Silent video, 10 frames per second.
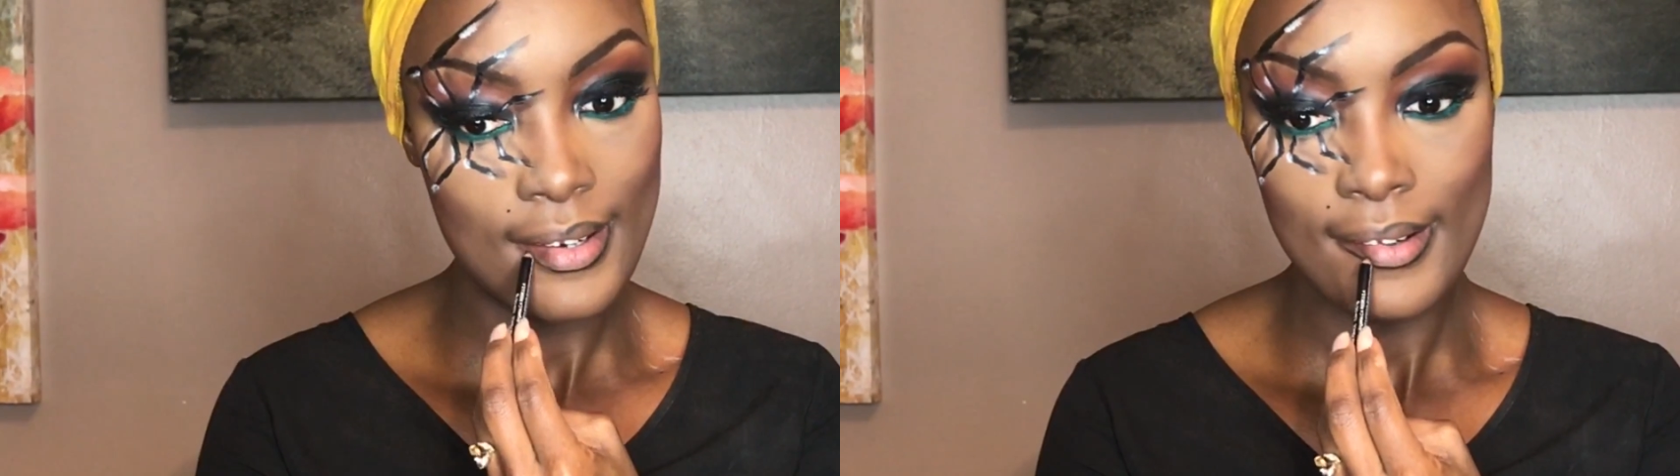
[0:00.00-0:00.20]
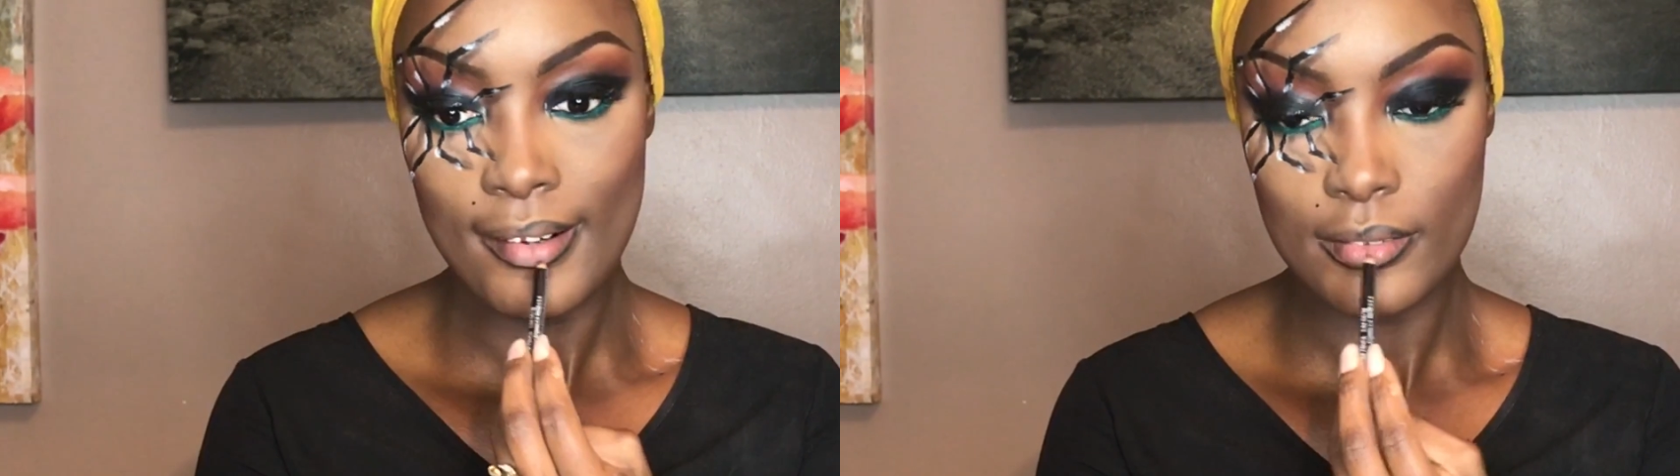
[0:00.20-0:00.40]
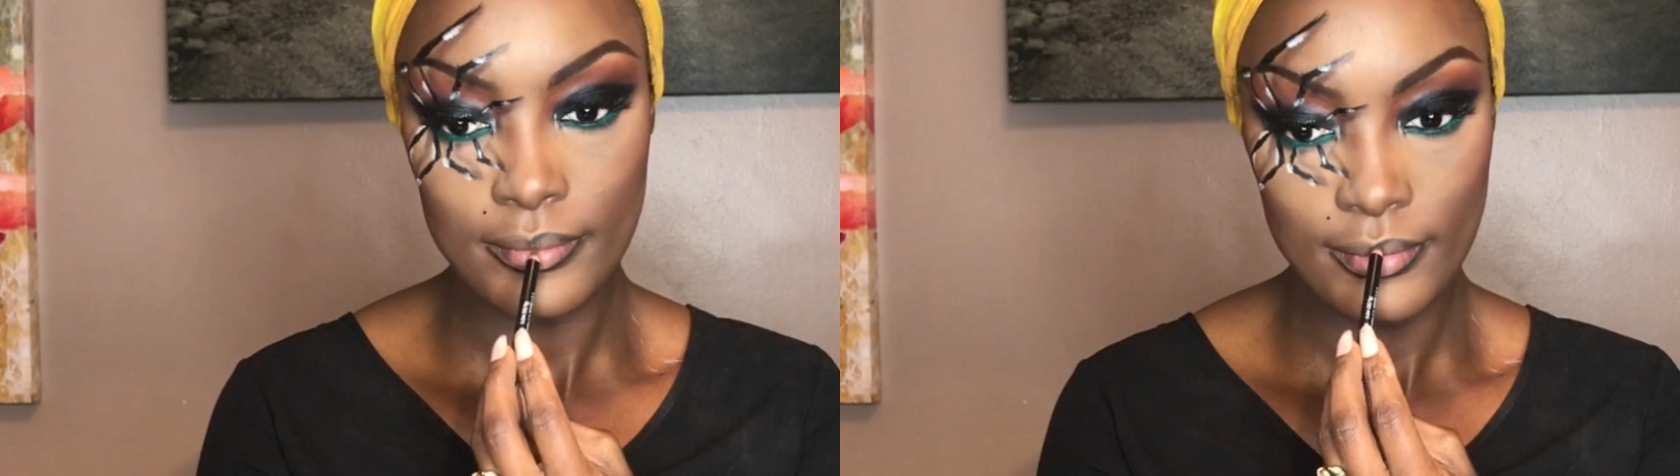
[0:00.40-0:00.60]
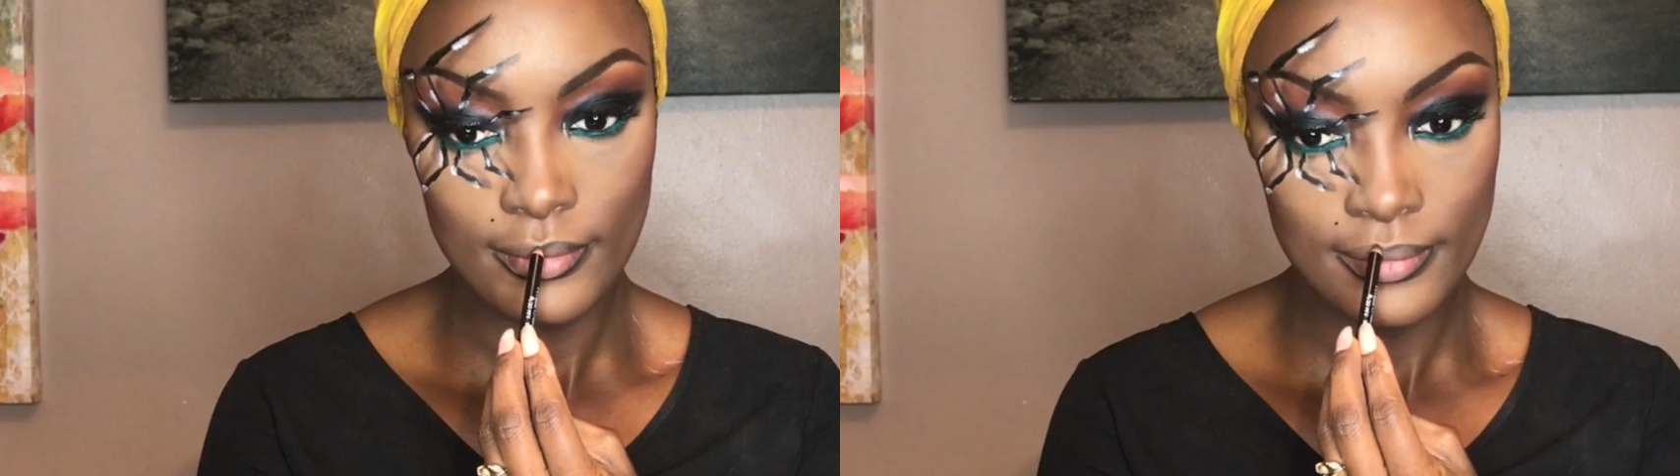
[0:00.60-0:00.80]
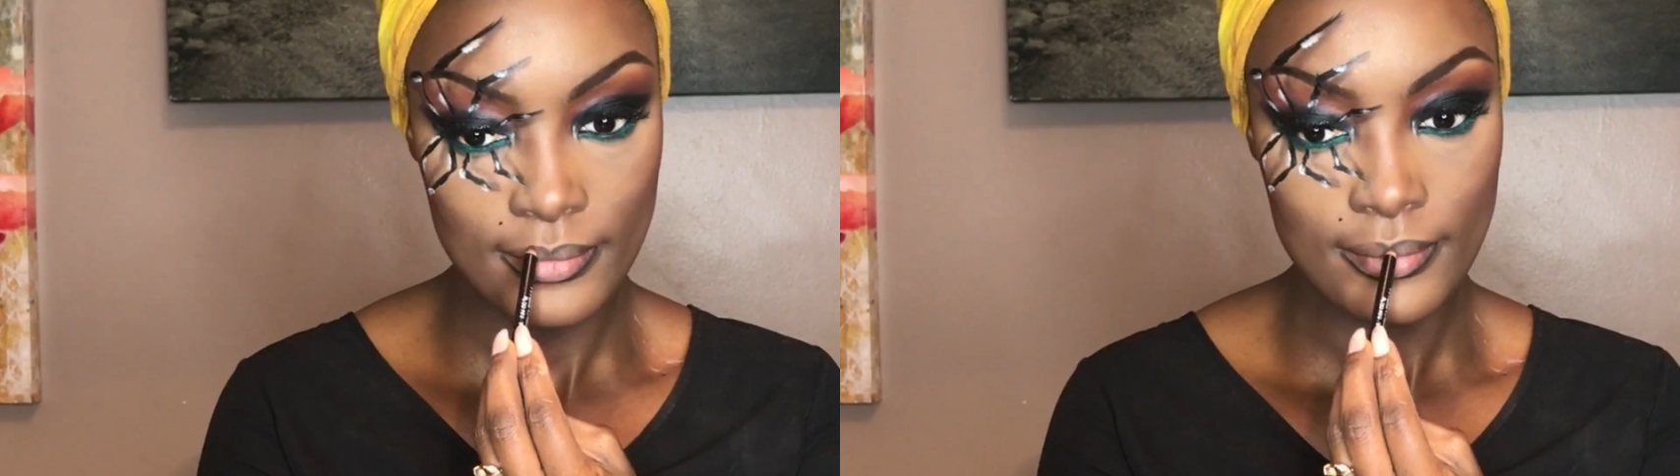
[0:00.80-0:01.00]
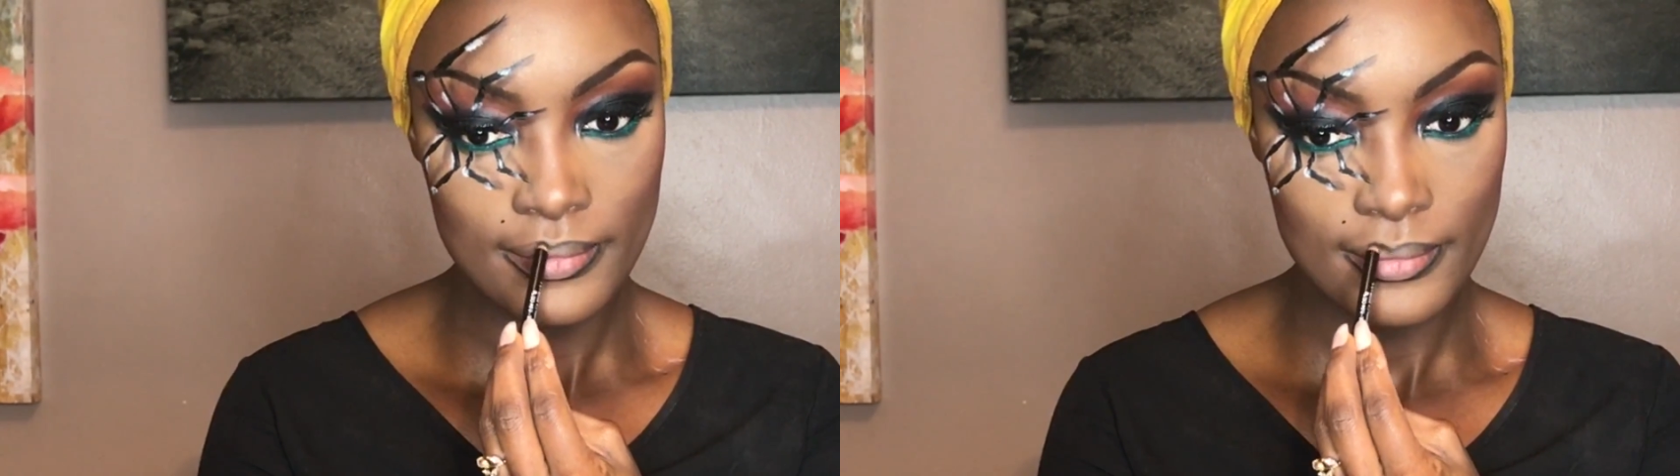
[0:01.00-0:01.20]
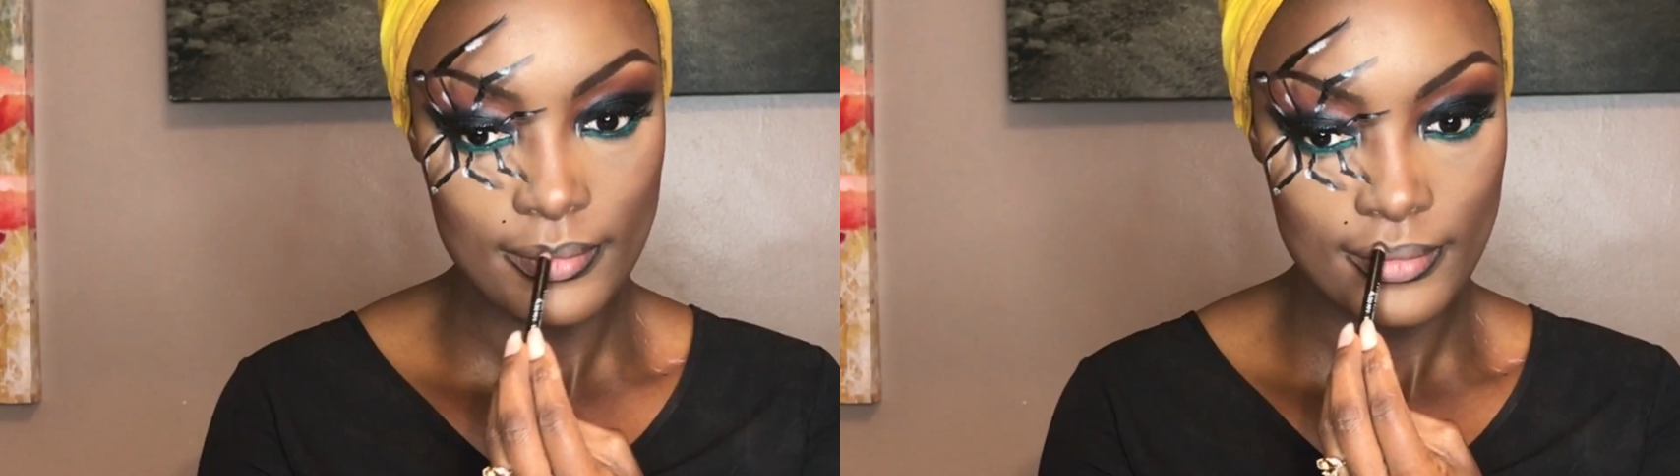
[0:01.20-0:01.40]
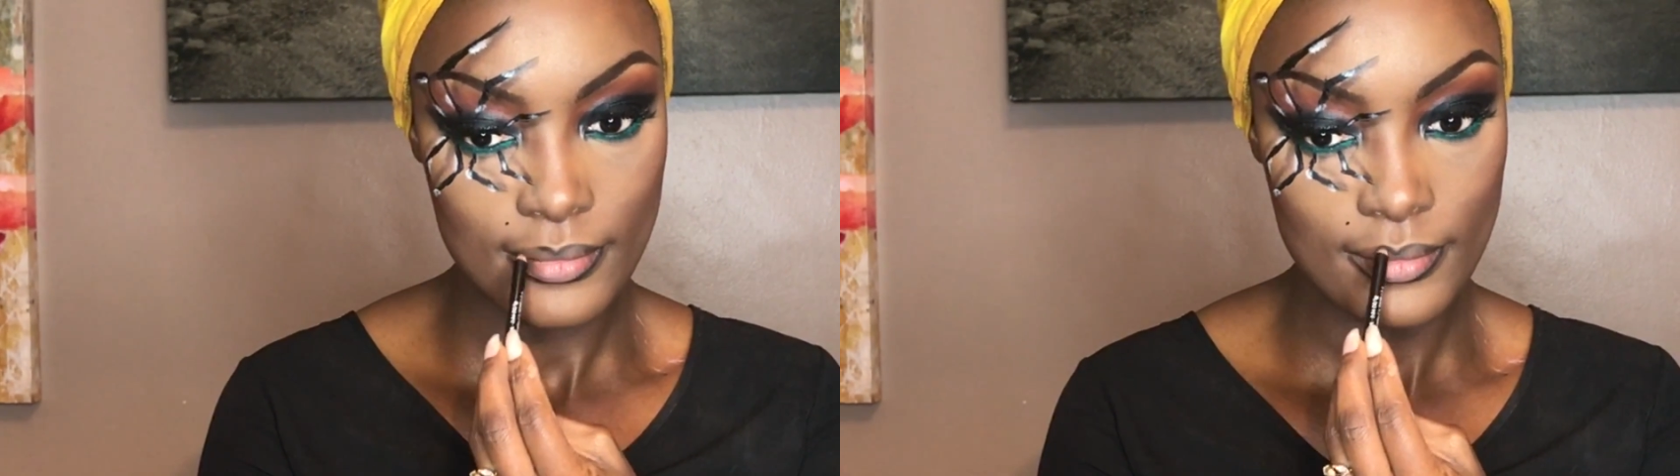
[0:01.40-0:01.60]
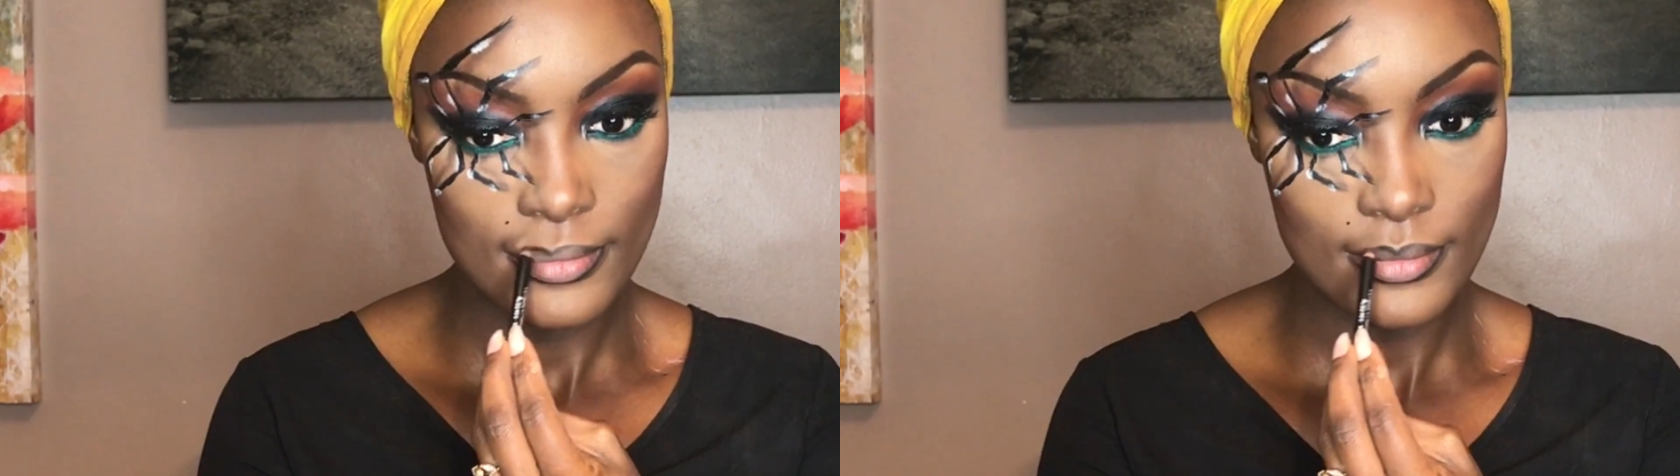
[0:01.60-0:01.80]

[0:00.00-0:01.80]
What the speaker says: I created one, I was kind of going for